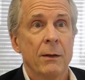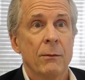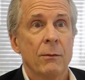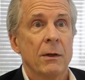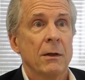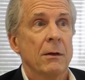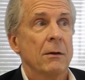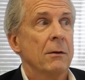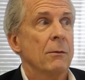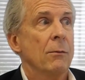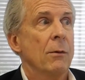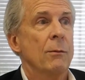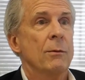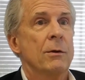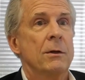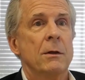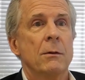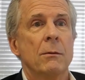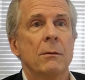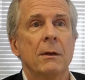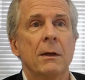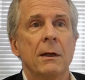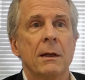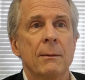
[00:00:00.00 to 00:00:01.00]
We don't know what we're
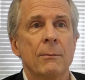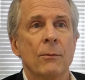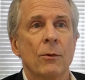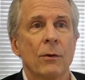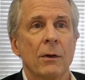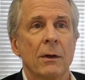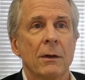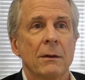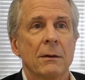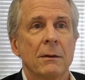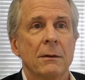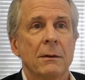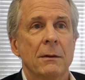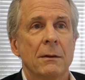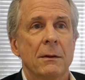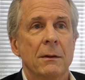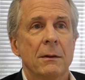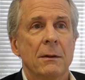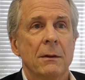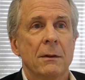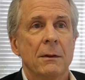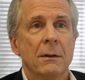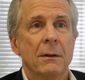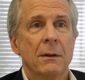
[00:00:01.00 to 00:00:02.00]
doing anymore.
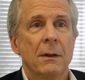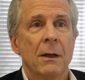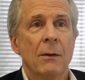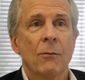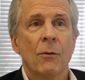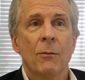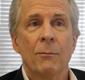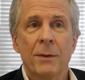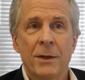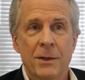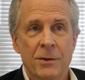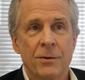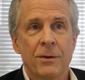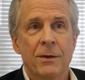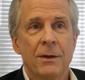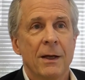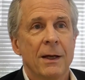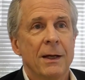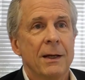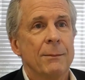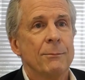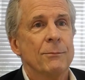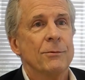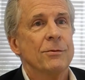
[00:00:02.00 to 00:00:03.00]
I won't mention
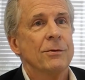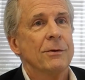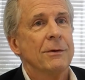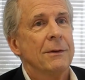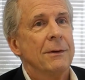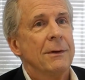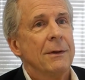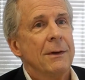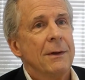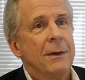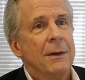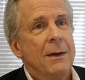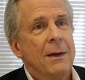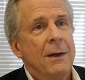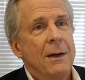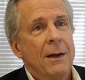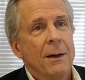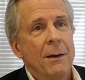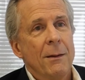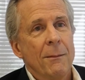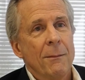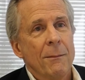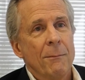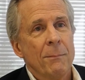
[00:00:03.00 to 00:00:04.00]
names.
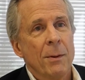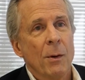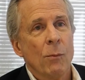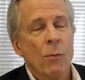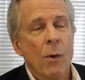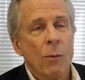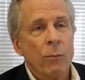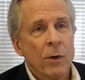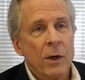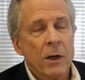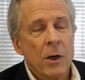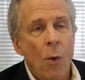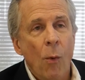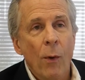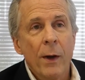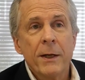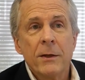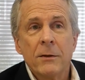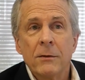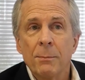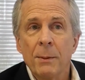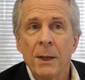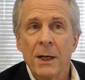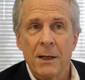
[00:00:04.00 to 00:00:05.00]
But what we're going
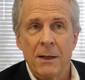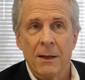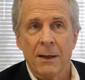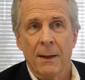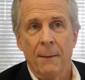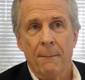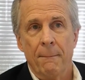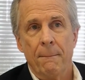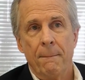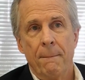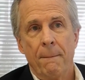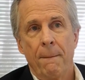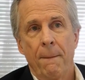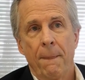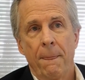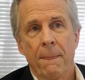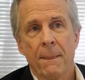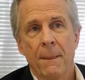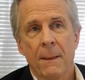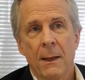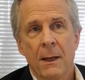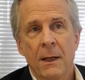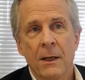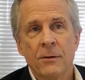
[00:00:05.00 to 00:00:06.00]
to become
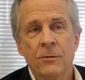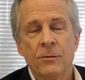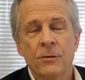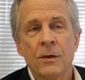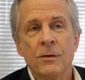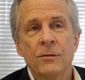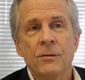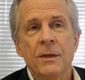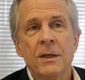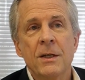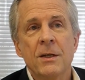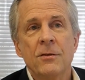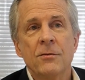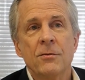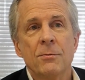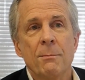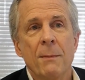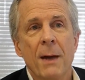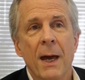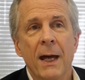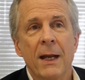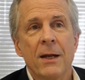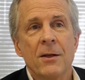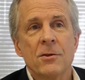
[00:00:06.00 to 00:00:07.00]
is disease
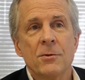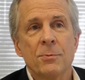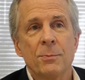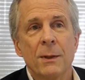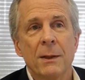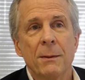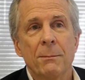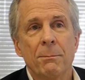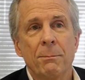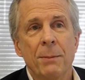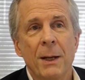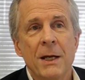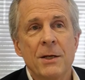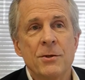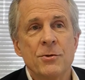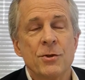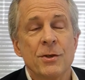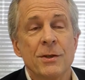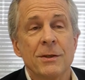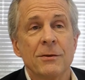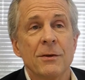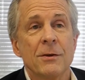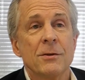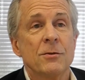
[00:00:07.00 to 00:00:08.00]
management
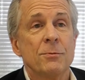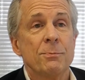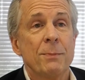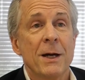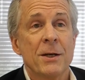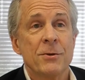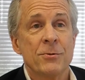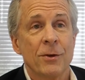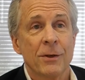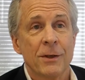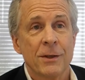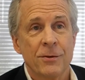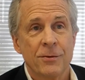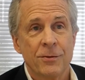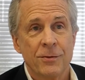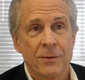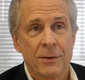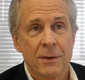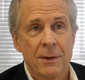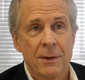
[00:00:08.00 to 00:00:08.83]
patient specialists.